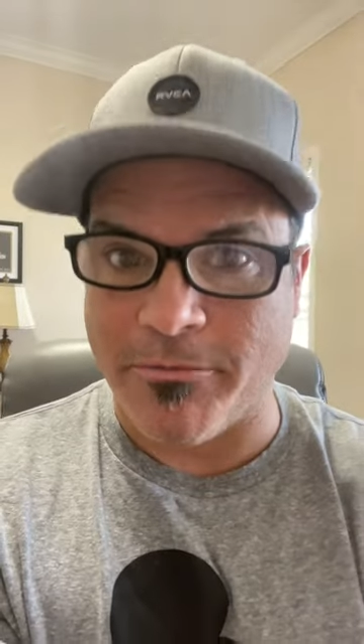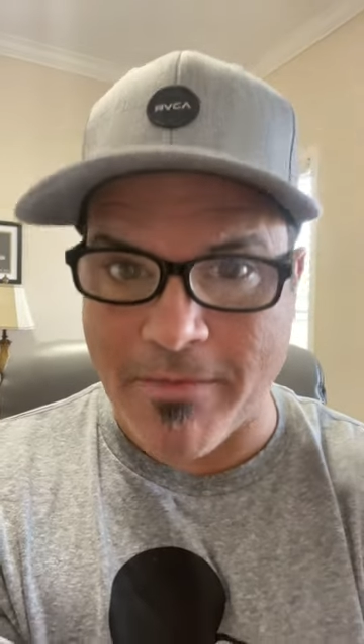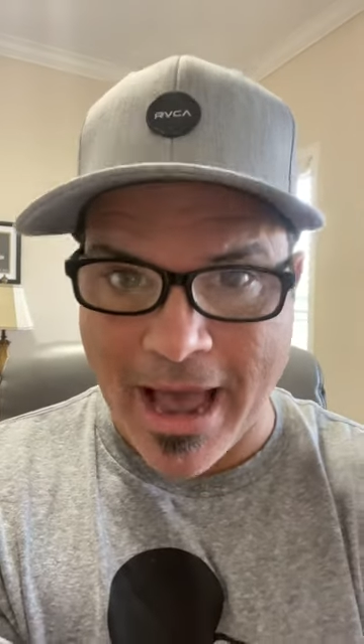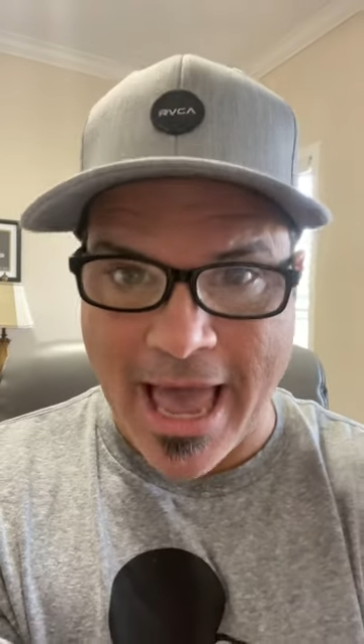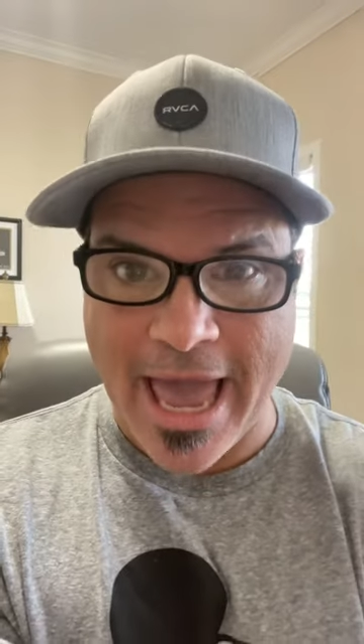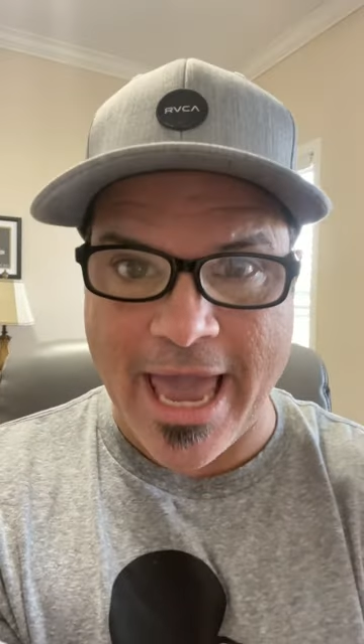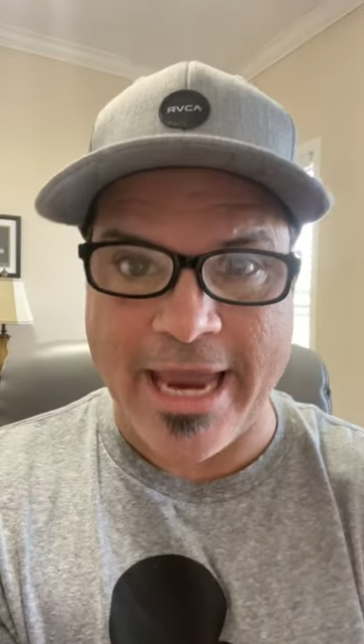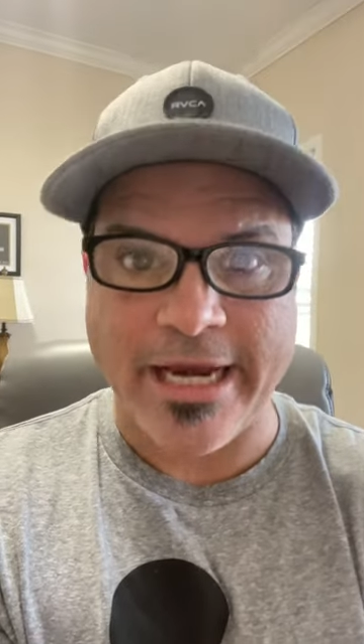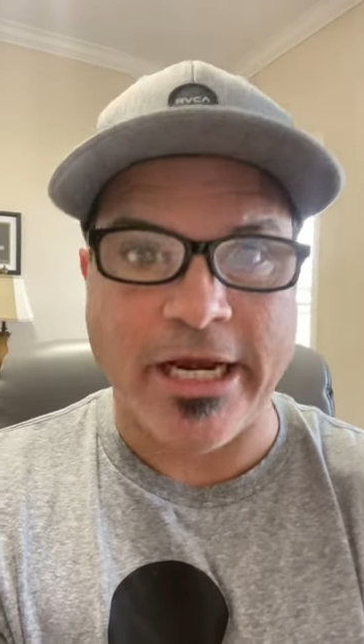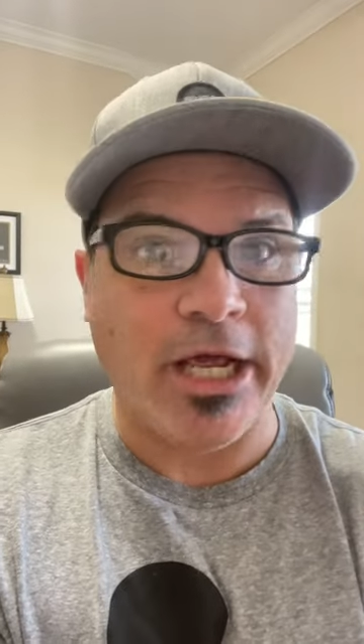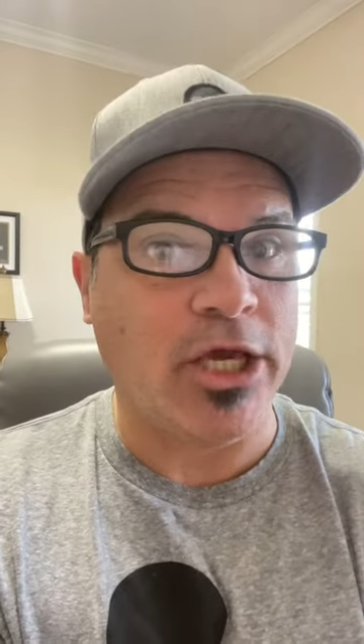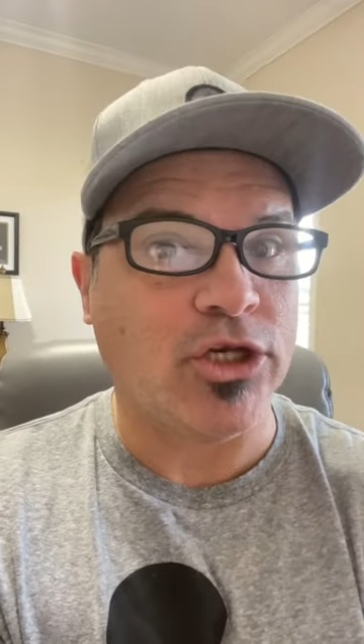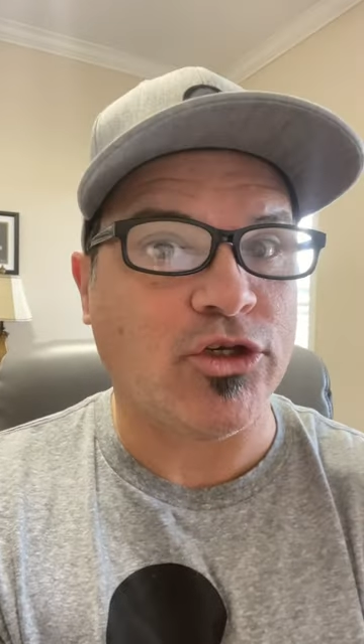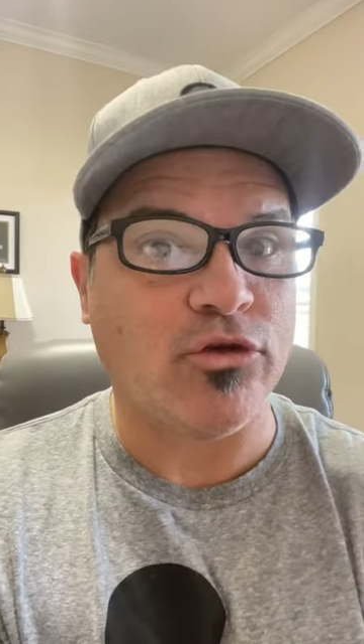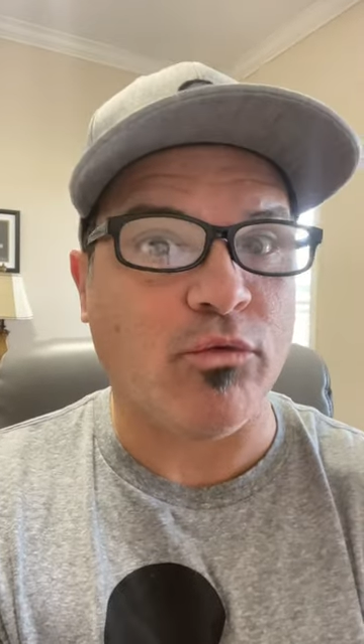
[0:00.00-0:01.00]
mind
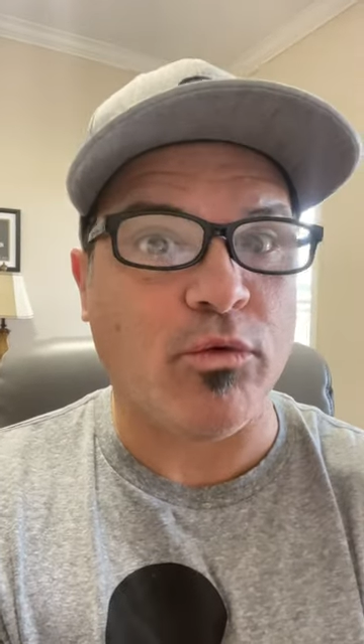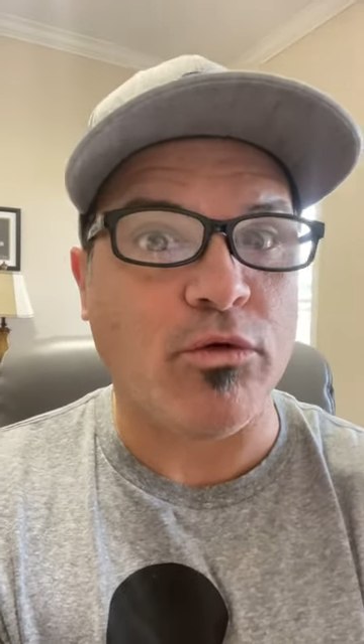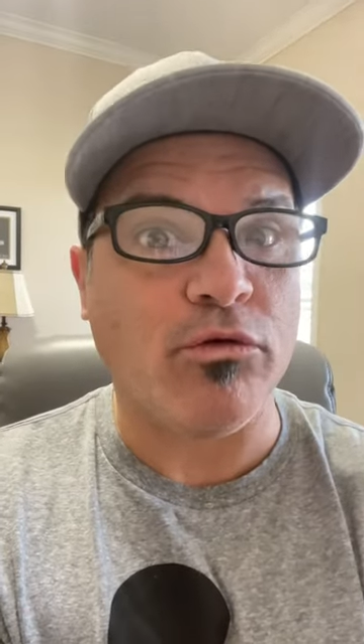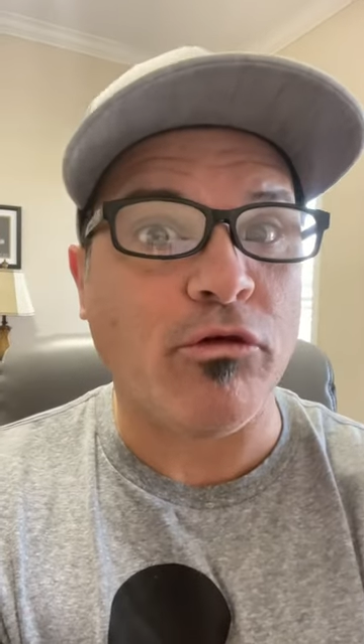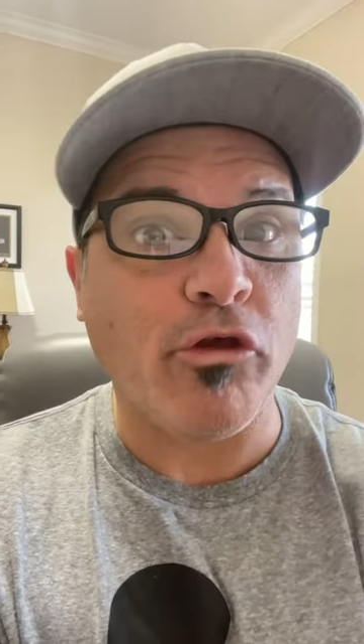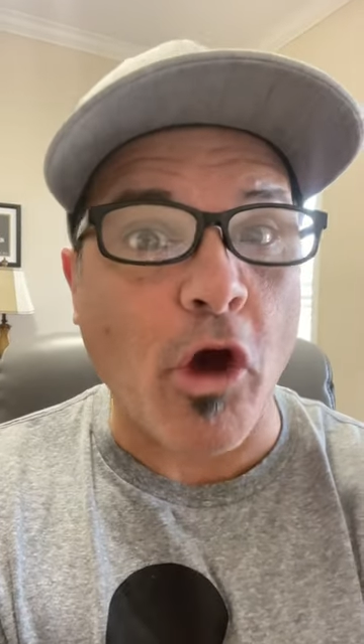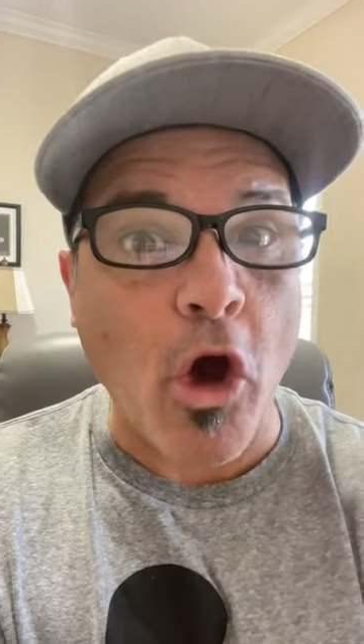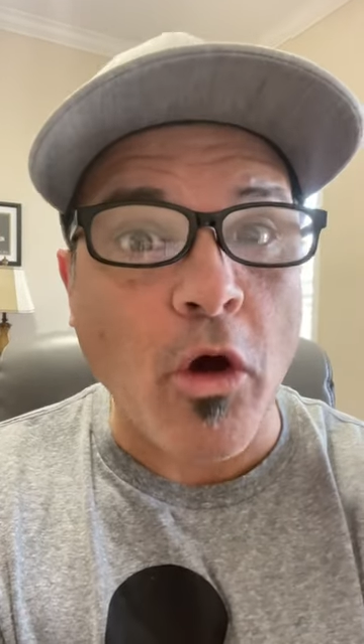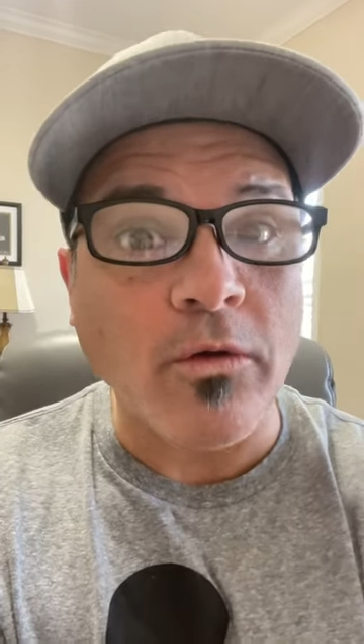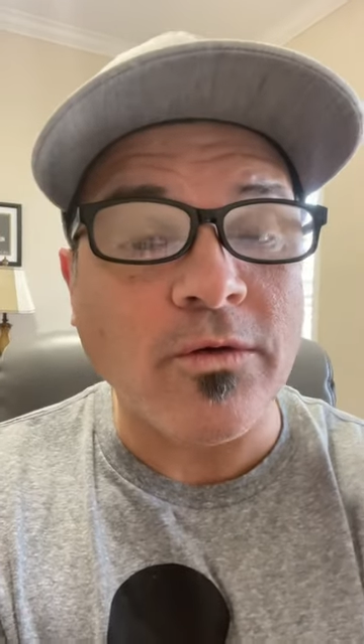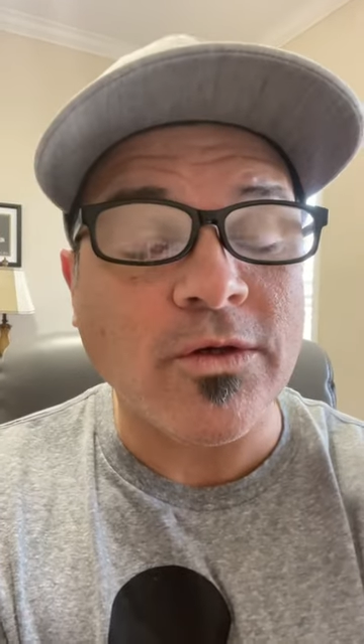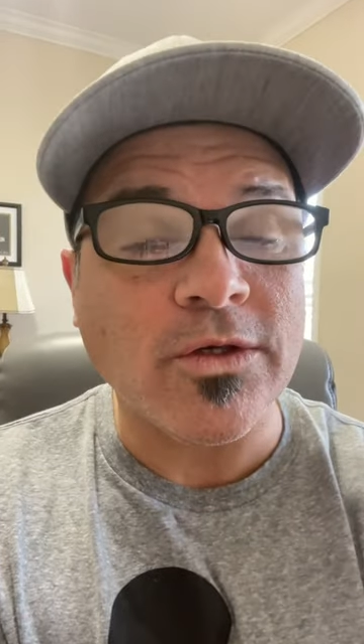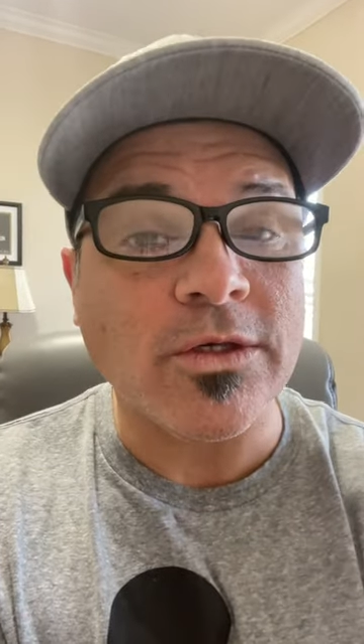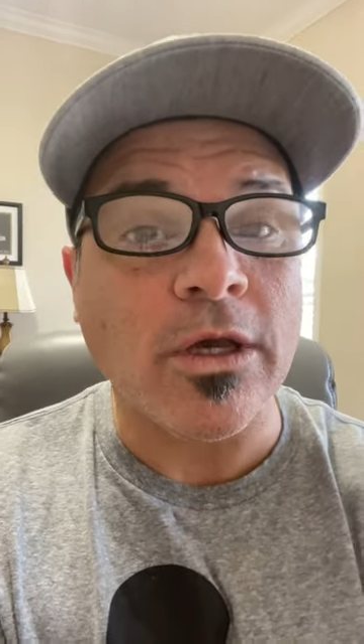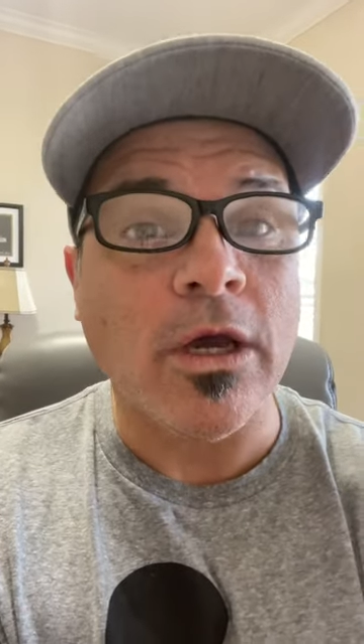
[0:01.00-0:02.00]
is through
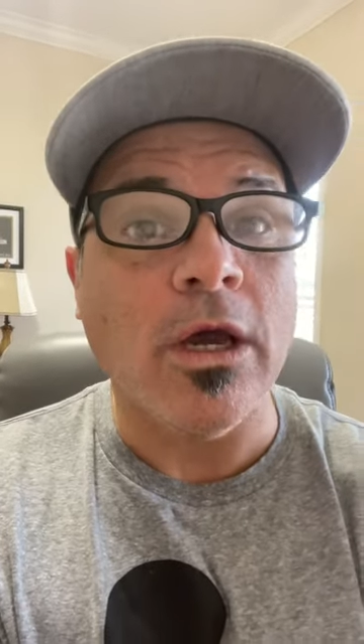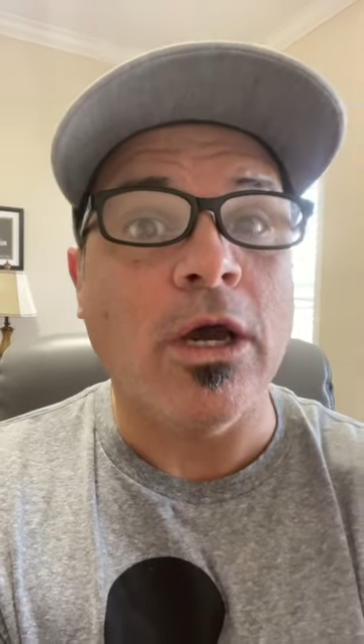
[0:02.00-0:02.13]
thoughts,